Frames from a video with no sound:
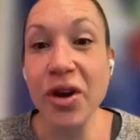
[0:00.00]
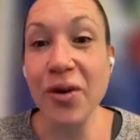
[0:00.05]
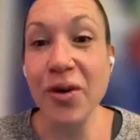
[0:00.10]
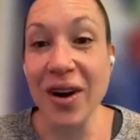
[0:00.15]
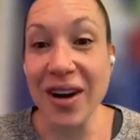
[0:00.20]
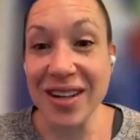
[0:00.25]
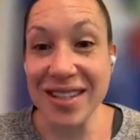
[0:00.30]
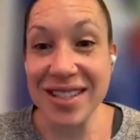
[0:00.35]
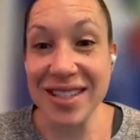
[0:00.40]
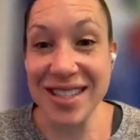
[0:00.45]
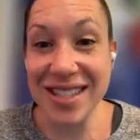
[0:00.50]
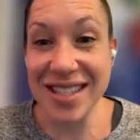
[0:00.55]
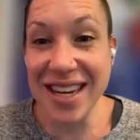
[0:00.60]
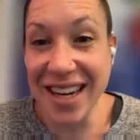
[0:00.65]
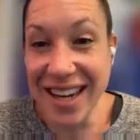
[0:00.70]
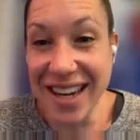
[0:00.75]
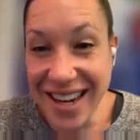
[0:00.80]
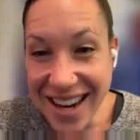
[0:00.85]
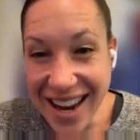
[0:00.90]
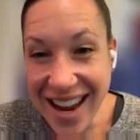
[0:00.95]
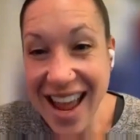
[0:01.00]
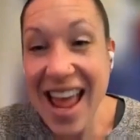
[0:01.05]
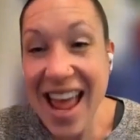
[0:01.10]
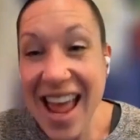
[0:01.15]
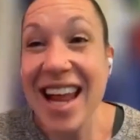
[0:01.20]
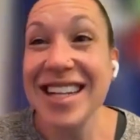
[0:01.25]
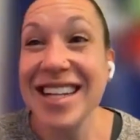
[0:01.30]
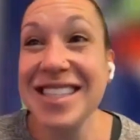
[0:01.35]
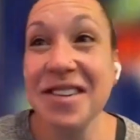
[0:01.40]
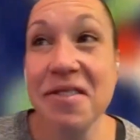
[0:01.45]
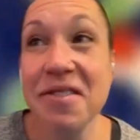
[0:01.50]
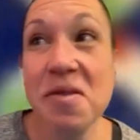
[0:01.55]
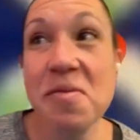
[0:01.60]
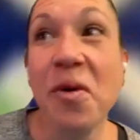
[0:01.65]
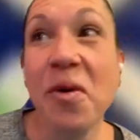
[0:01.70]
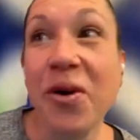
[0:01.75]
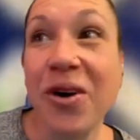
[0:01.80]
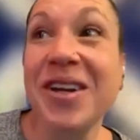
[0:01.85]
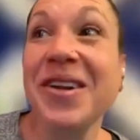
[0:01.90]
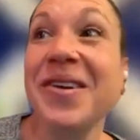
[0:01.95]
even more nuanced.
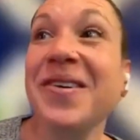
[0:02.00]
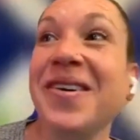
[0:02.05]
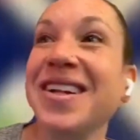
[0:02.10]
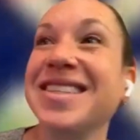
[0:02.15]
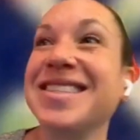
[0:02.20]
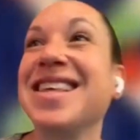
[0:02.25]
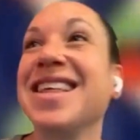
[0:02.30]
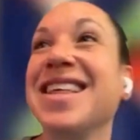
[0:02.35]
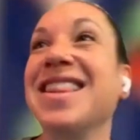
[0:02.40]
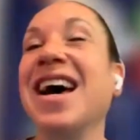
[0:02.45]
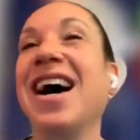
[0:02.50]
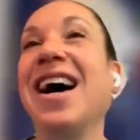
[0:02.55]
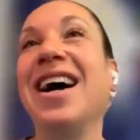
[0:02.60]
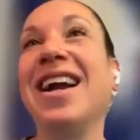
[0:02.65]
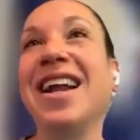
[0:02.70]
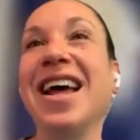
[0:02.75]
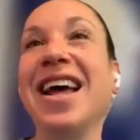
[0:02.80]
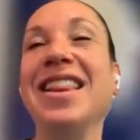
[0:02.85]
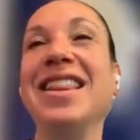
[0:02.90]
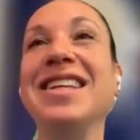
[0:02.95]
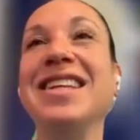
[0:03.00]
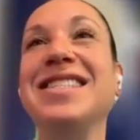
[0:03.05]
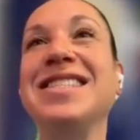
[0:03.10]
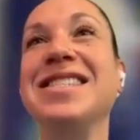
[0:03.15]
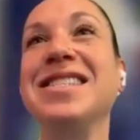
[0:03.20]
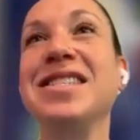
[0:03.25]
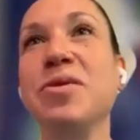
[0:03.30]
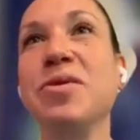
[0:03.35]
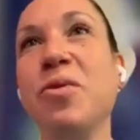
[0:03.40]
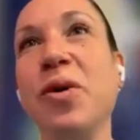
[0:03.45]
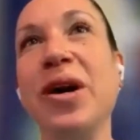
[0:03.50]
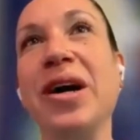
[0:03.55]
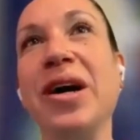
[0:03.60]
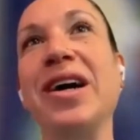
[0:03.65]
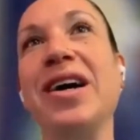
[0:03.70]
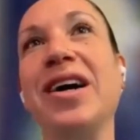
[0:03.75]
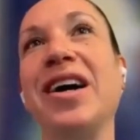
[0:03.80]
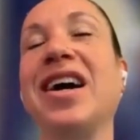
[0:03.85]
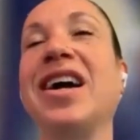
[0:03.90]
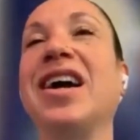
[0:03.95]
It's even more nuanced than that. And this is
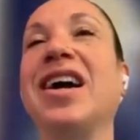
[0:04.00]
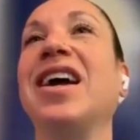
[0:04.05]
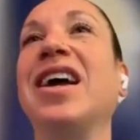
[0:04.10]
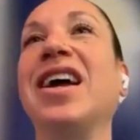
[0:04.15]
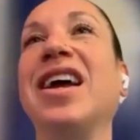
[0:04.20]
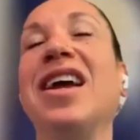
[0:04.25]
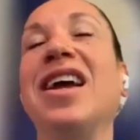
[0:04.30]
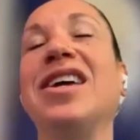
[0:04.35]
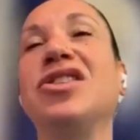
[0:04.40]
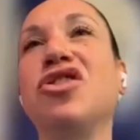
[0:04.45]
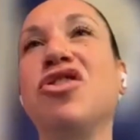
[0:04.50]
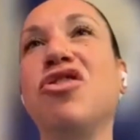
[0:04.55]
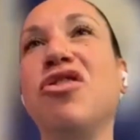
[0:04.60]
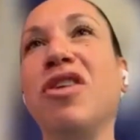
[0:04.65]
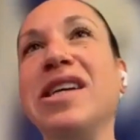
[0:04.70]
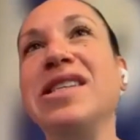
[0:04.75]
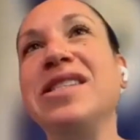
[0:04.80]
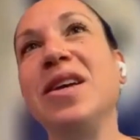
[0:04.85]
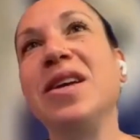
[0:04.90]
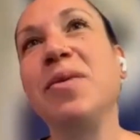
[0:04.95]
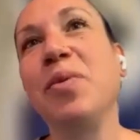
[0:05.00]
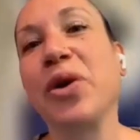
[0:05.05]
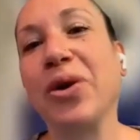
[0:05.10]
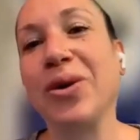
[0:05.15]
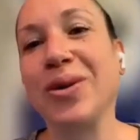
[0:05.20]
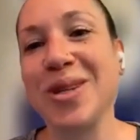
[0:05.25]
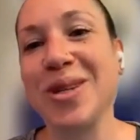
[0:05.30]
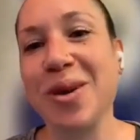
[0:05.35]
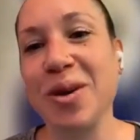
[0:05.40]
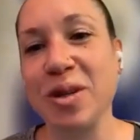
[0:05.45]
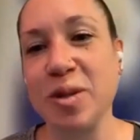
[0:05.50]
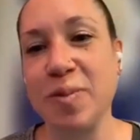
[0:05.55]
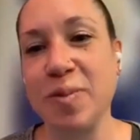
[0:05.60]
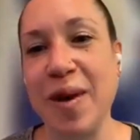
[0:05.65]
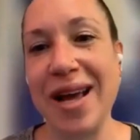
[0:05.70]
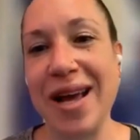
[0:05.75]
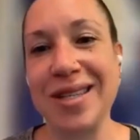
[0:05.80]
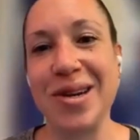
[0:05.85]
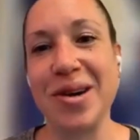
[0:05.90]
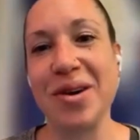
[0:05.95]
where it's crazy, but also
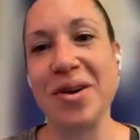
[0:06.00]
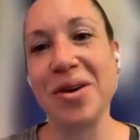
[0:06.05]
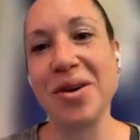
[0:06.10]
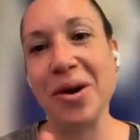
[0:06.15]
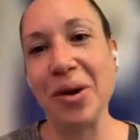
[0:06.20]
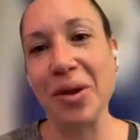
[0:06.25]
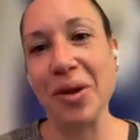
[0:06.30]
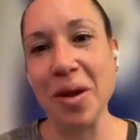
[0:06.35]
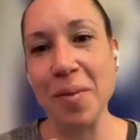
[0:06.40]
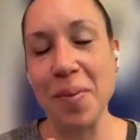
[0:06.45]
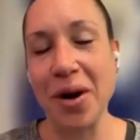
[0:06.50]
goes back to our